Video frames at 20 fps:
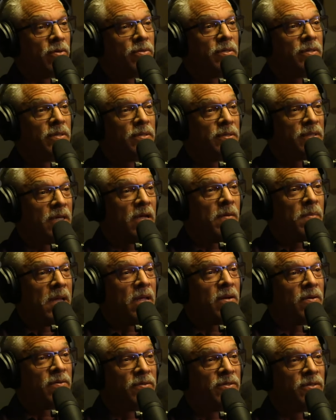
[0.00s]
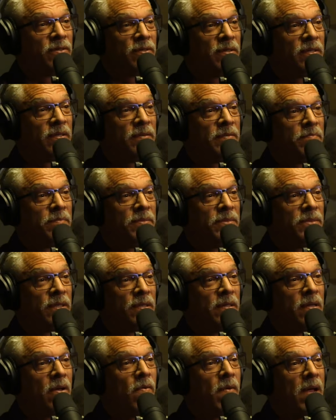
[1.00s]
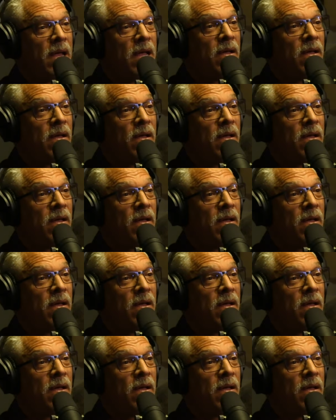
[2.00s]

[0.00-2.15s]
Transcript: going to go to Sao Paulo to the. Oh